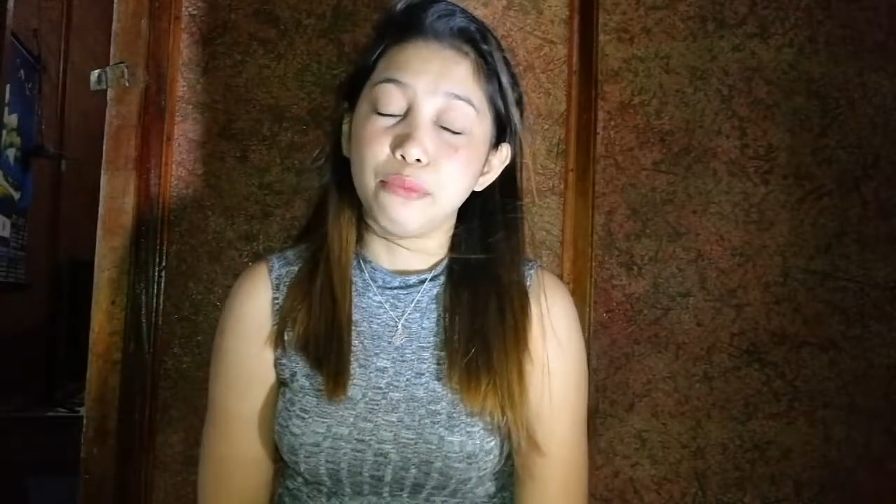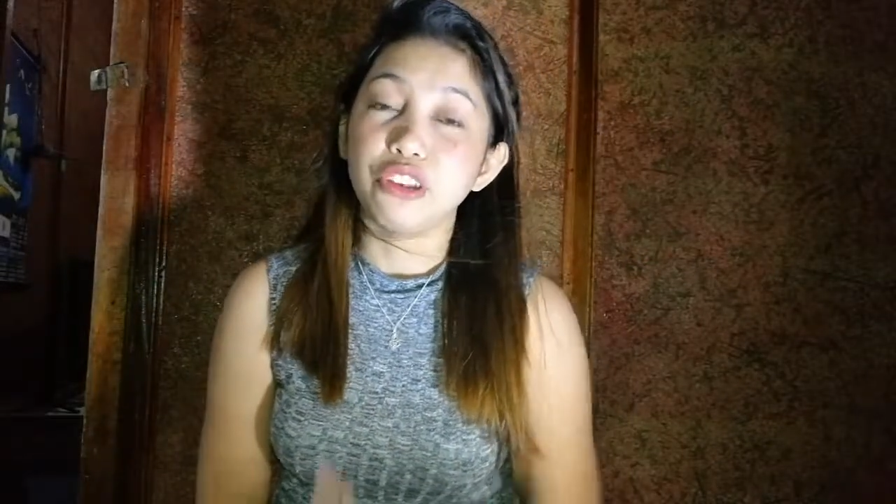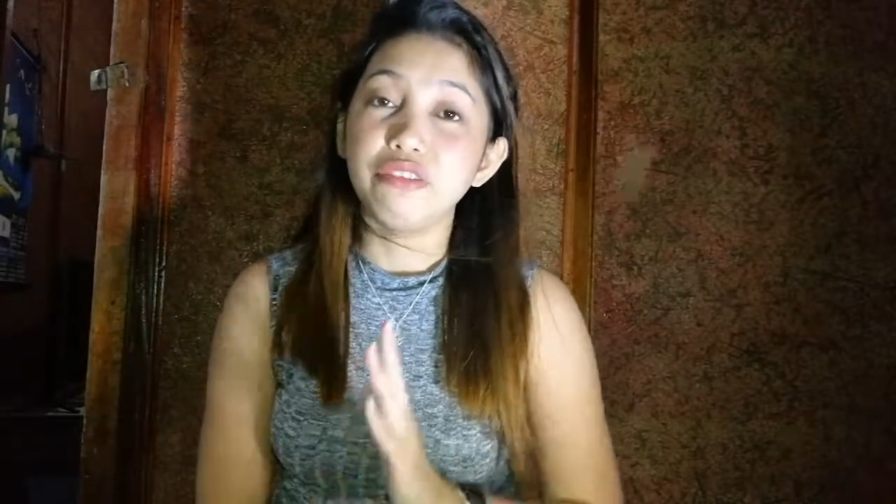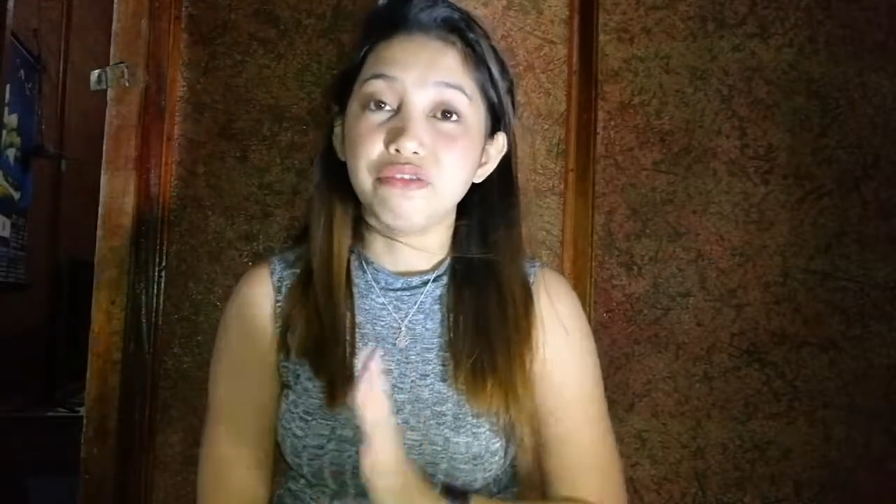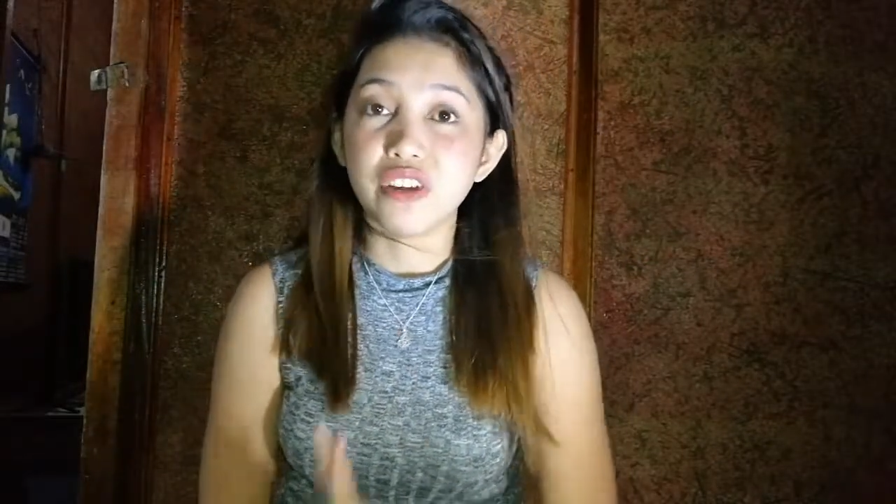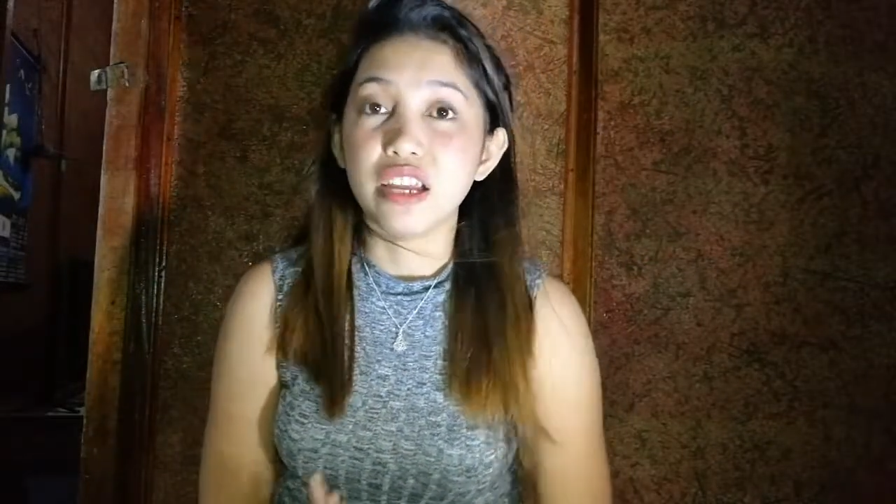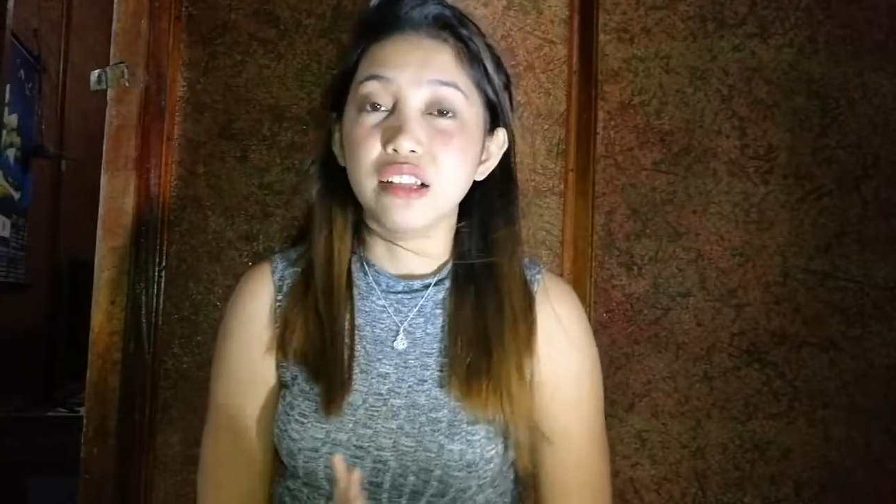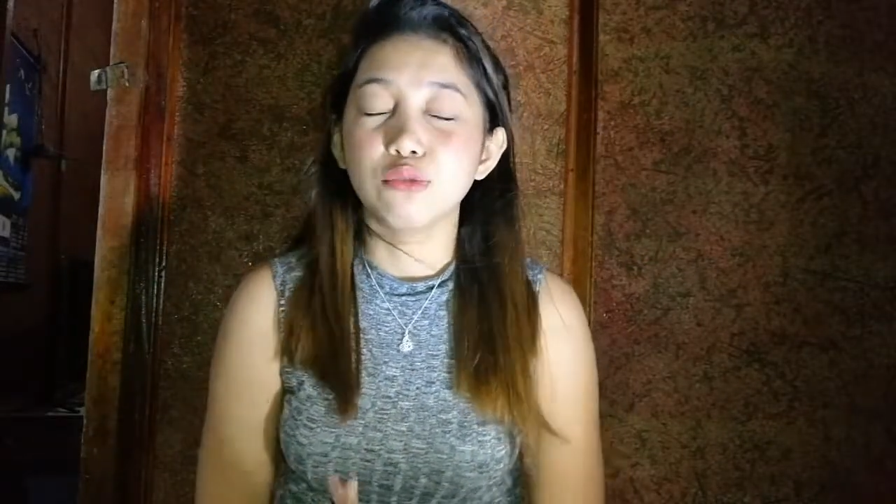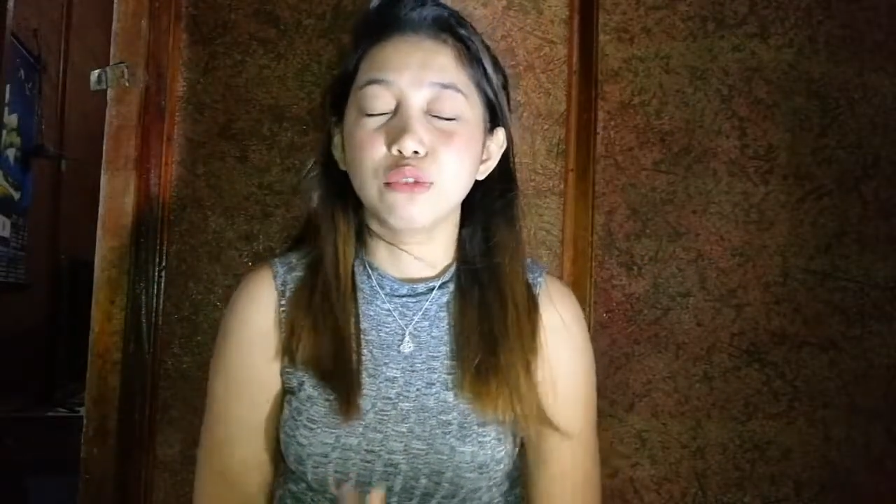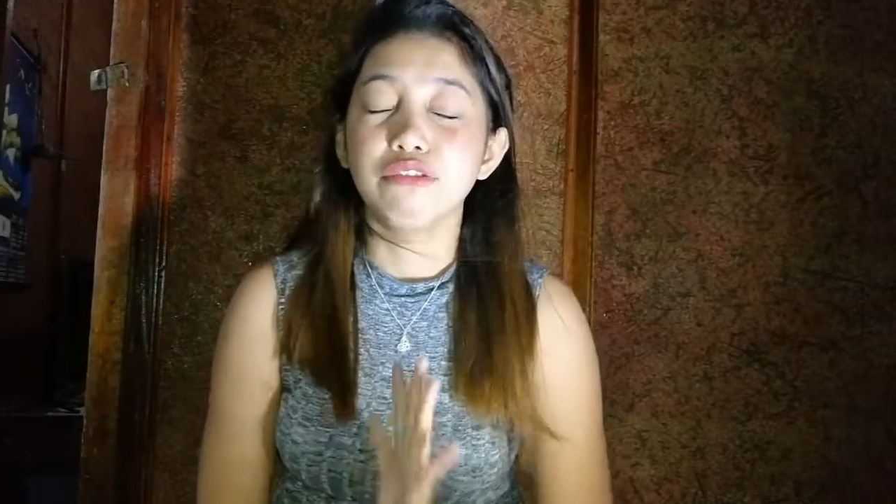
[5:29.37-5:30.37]
with the
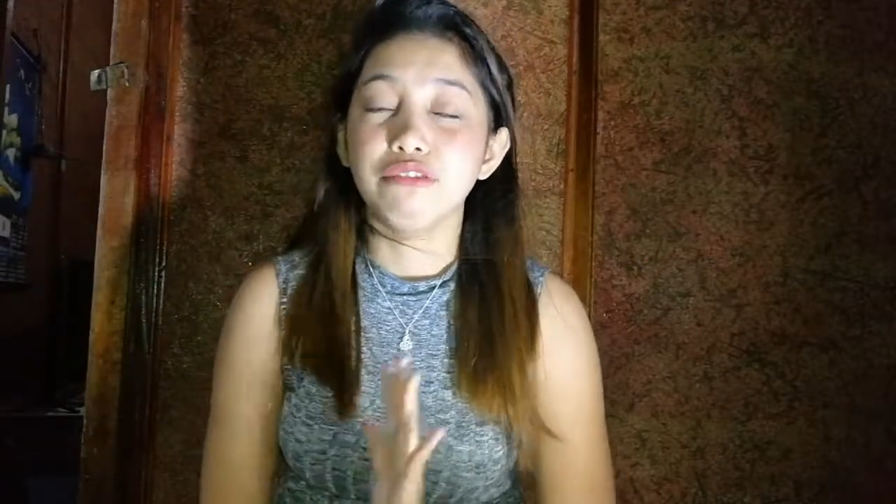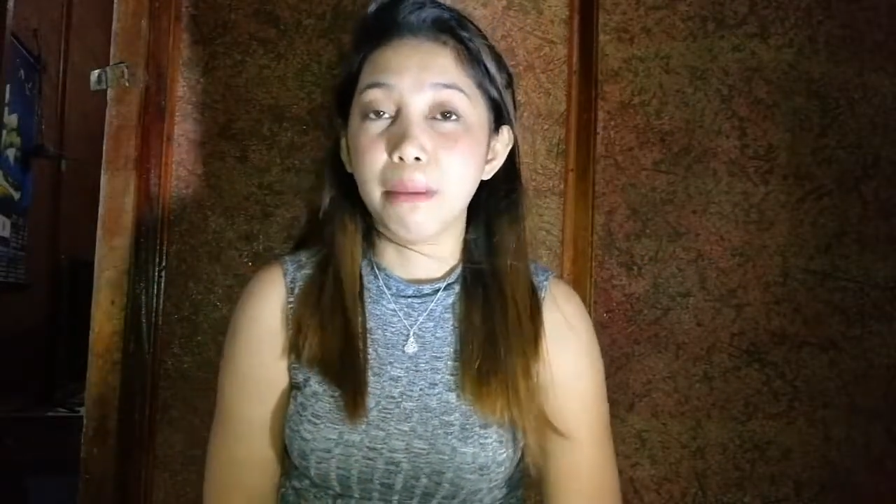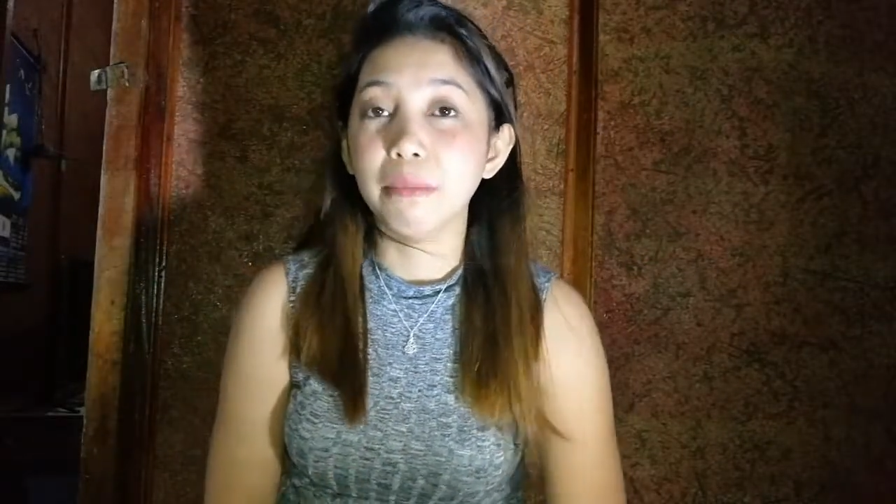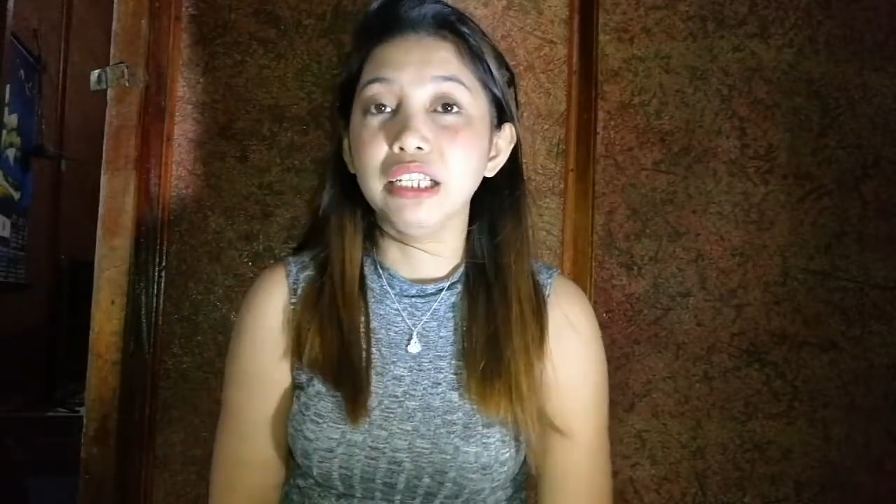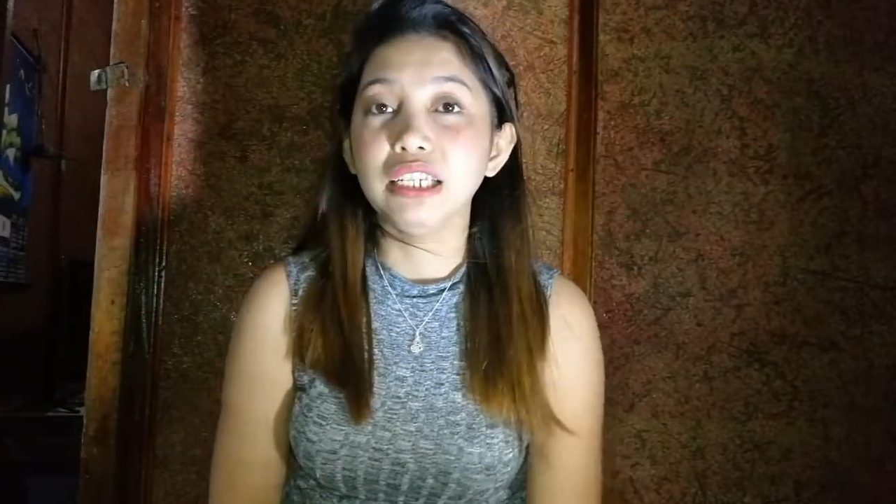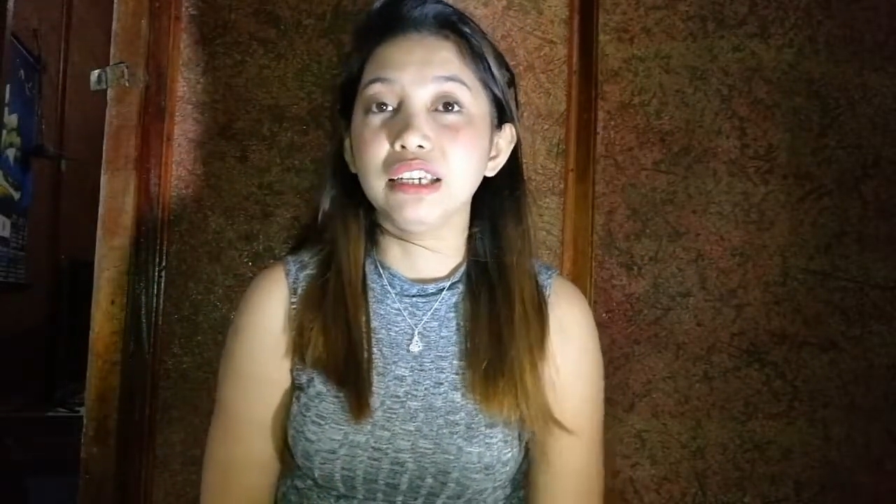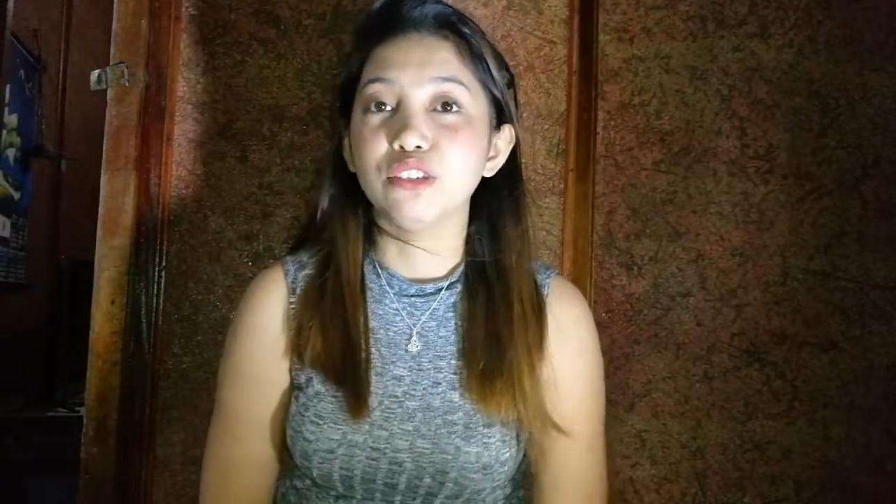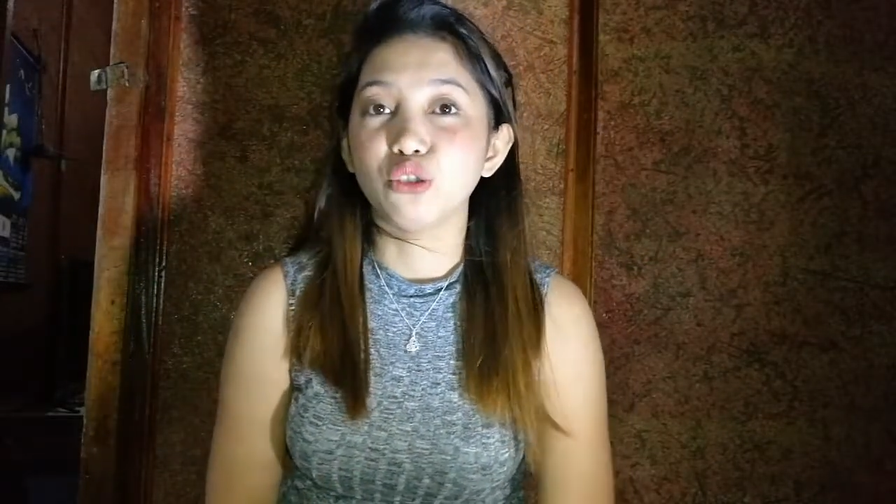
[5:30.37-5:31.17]
friends, with the family.